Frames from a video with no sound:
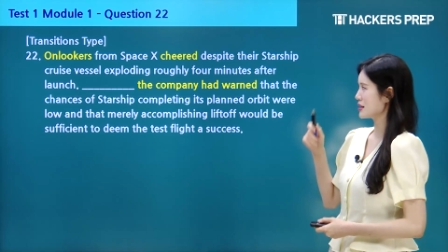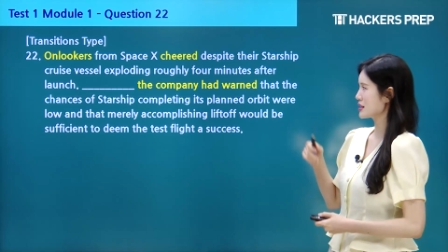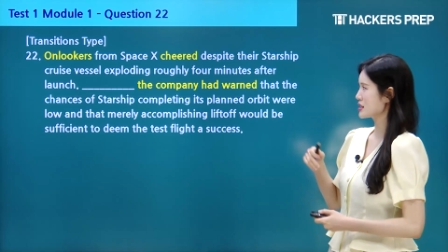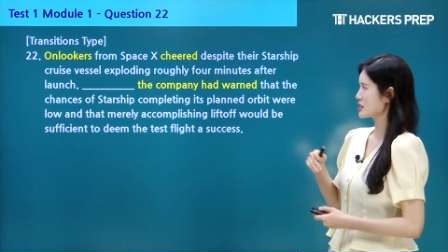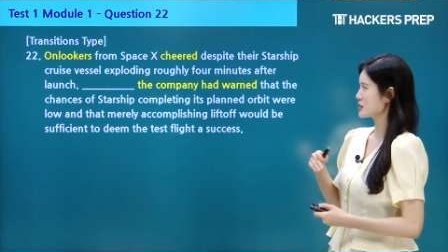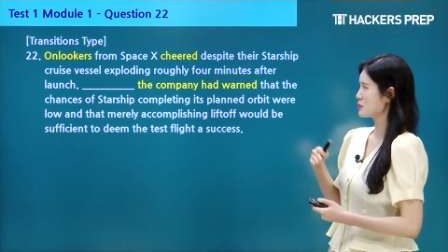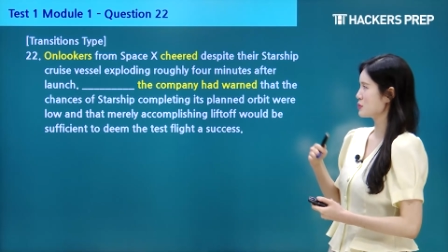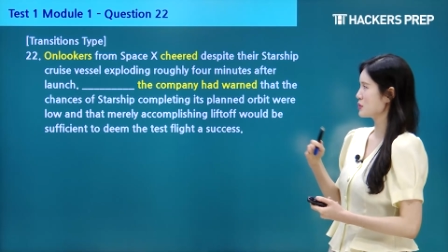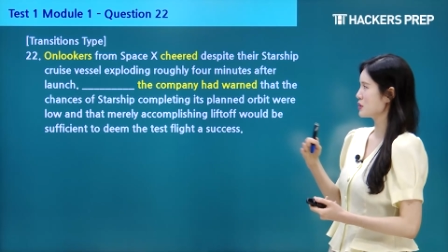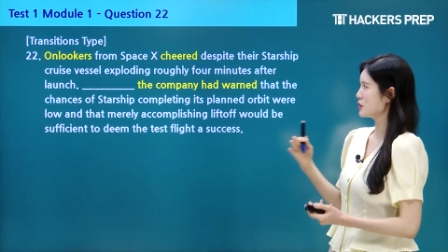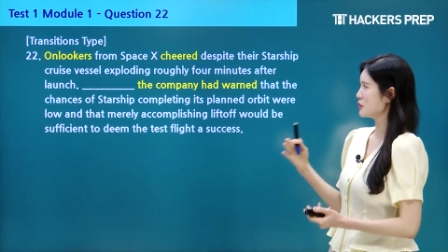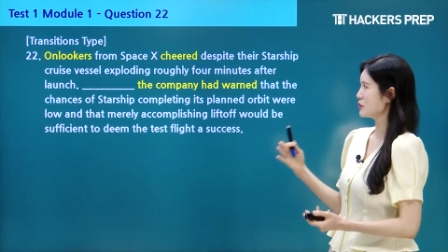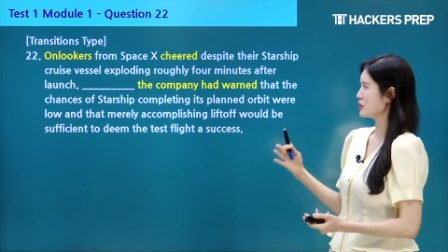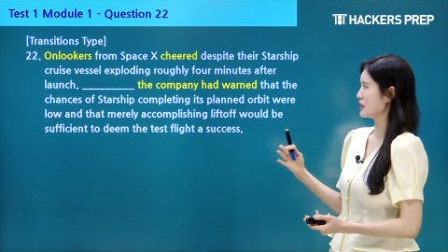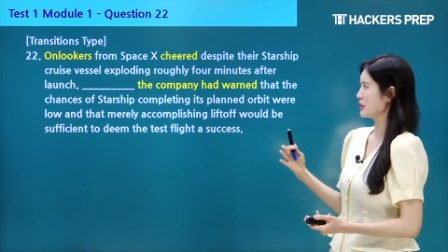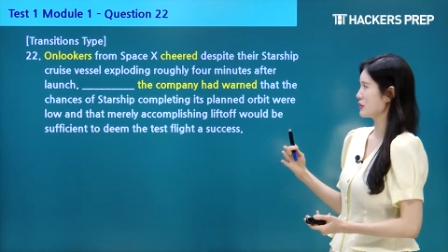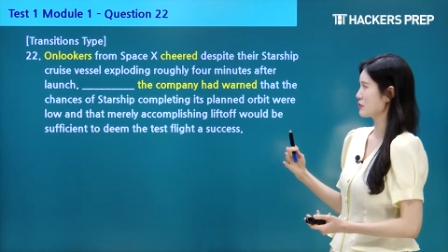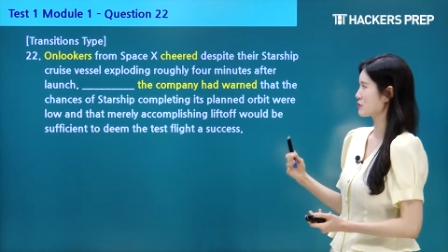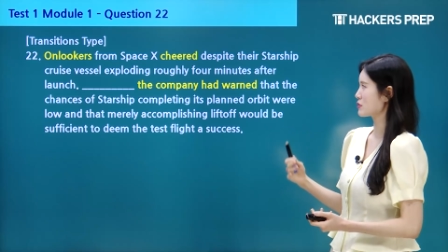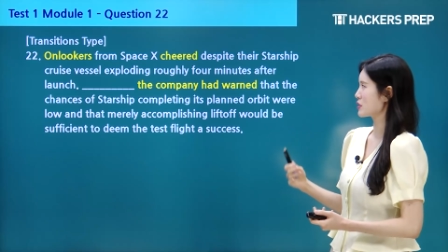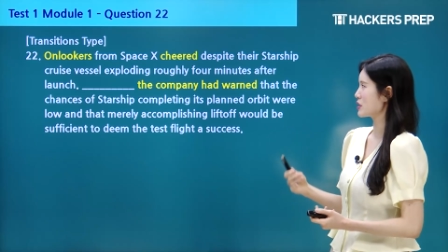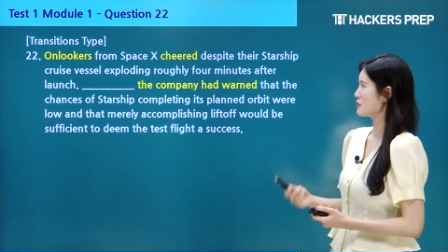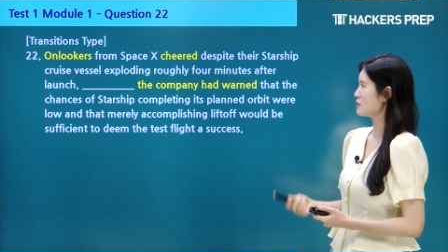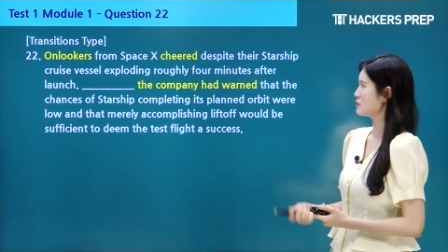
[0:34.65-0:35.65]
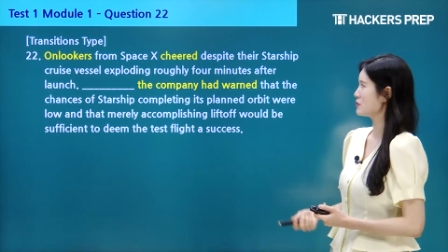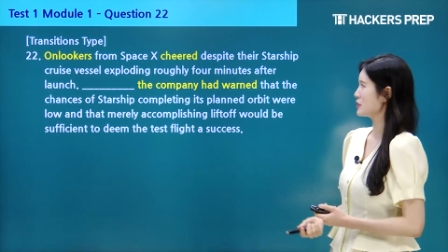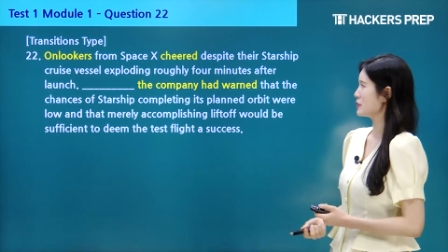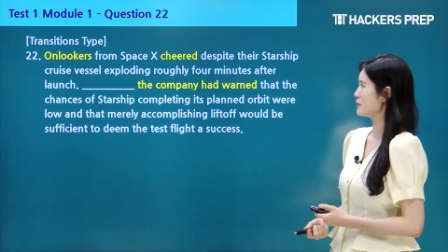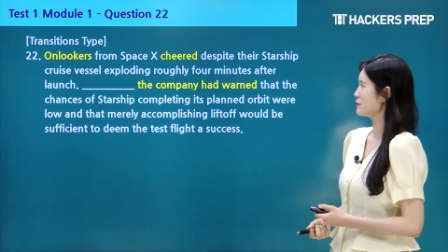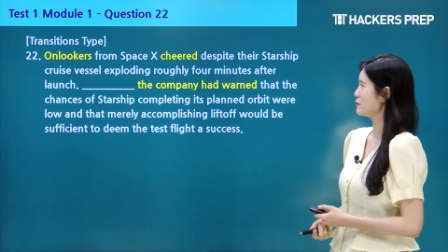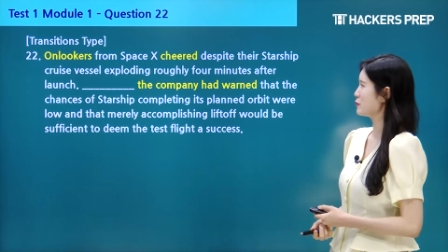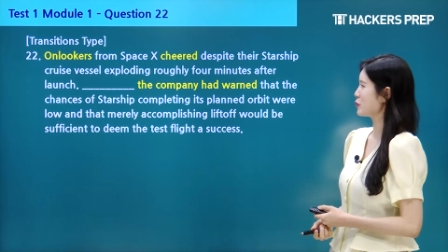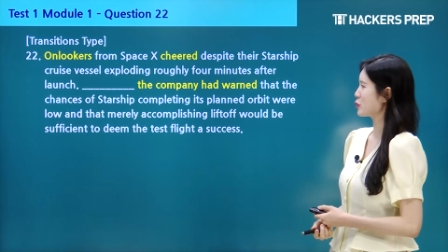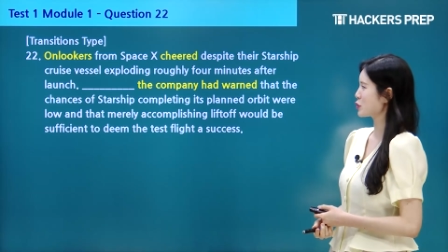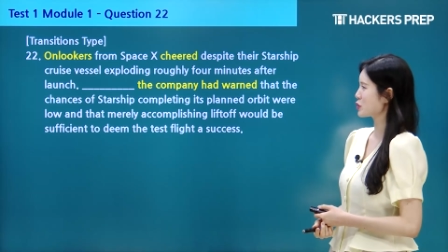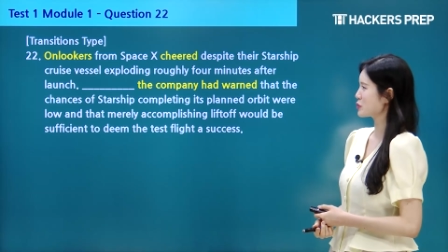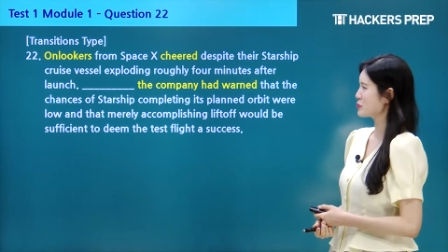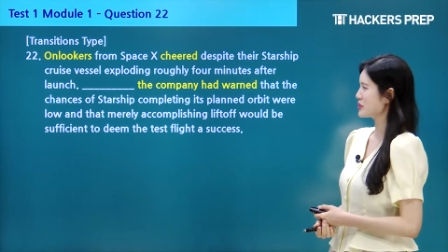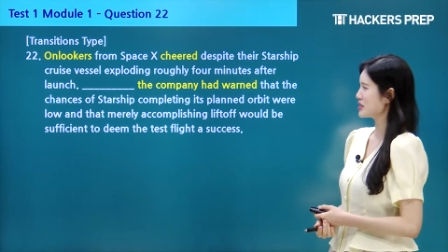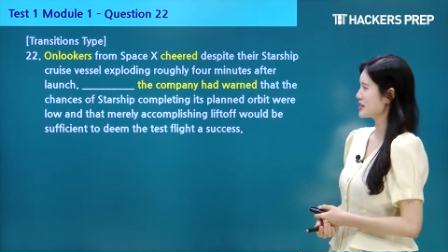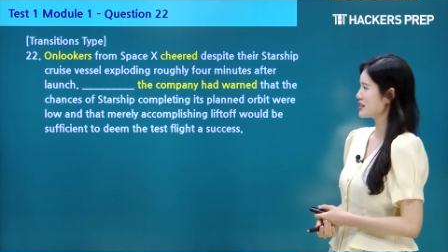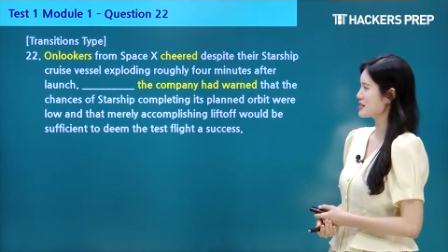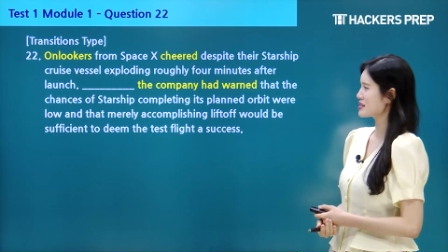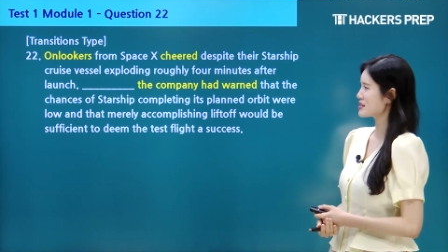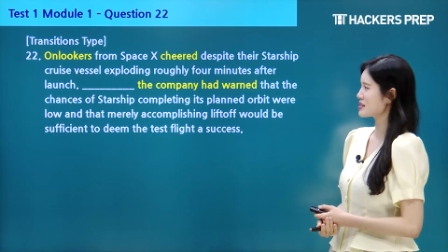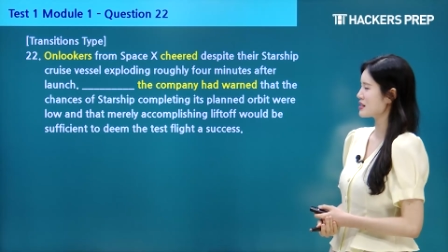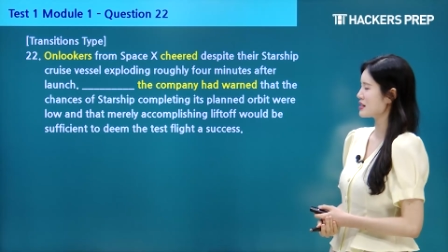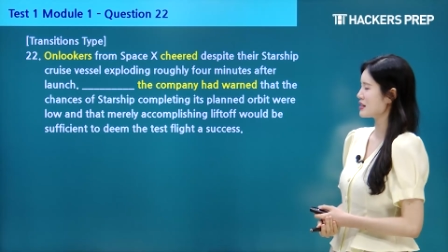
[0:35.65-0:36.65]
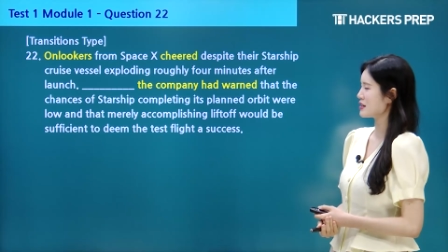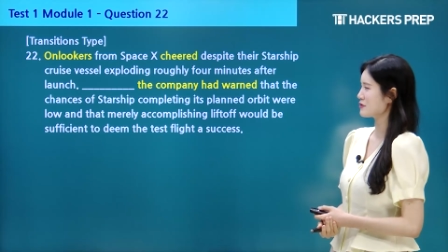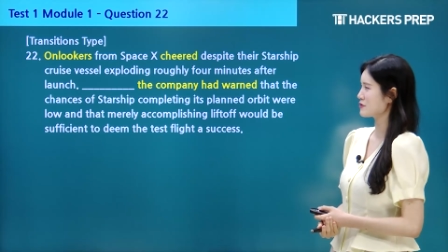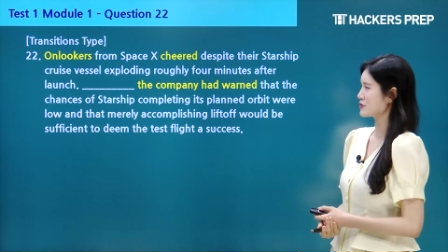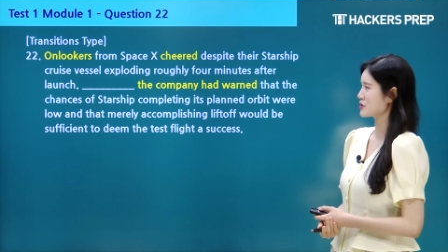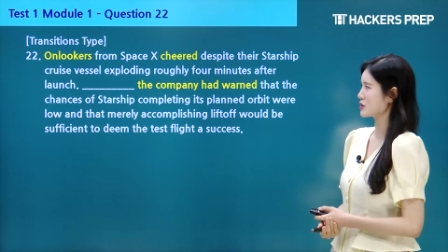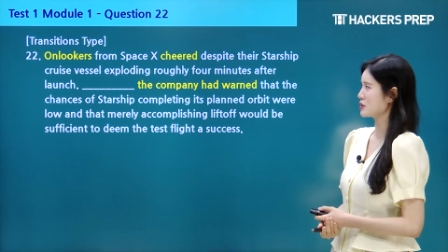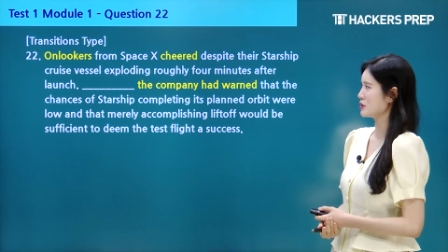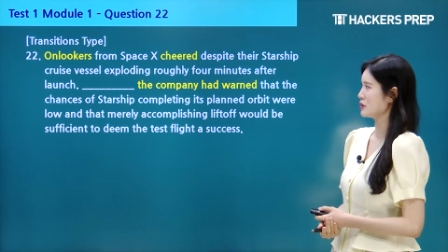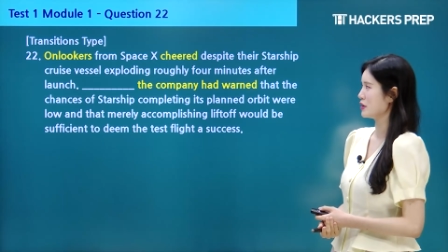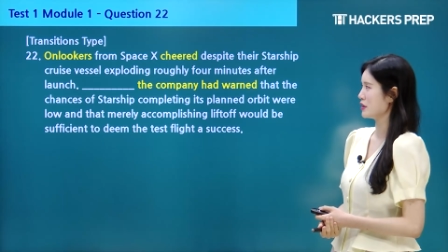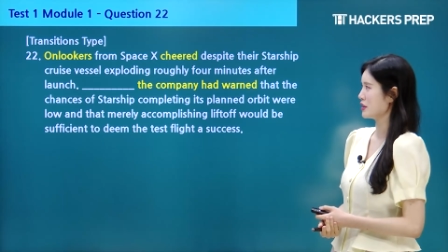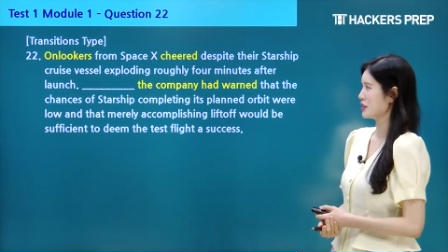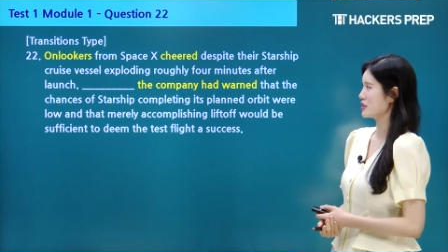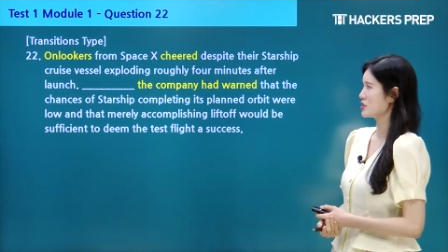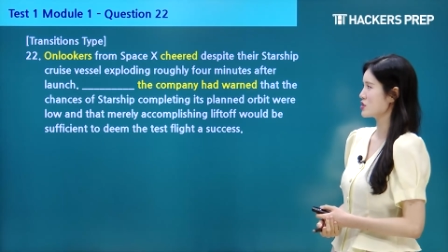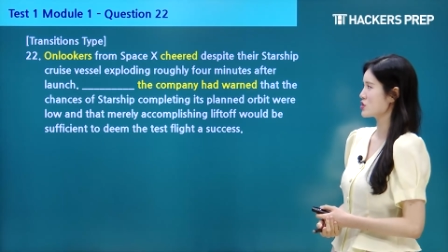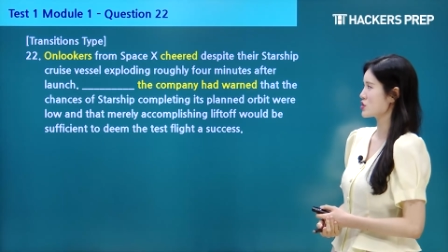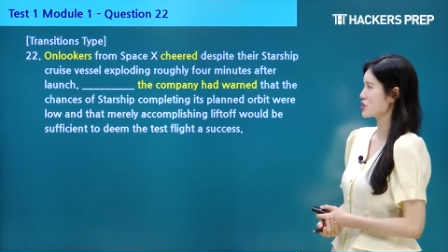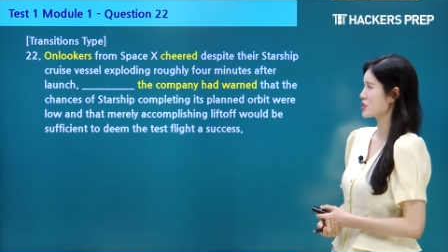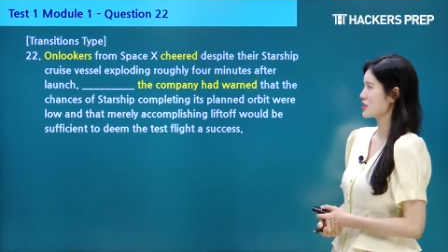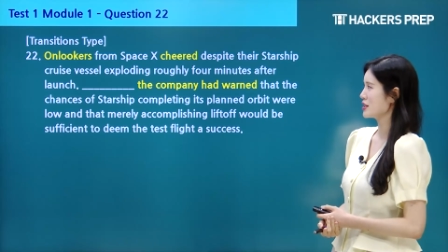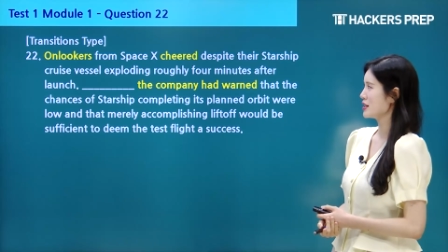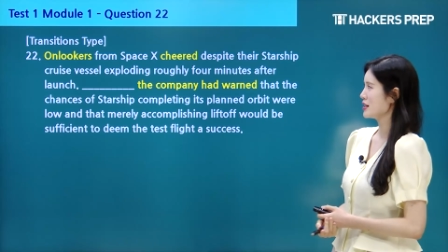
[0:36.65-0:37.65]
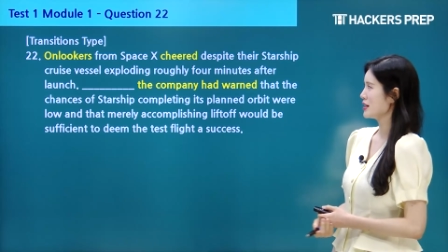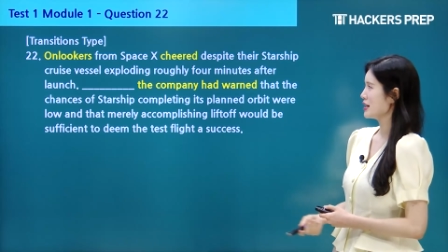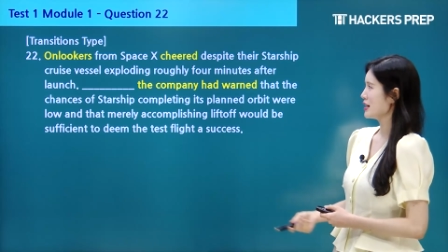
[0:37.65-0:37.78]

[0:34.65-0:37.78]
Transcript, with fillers: exploding roughly four minutes after launch.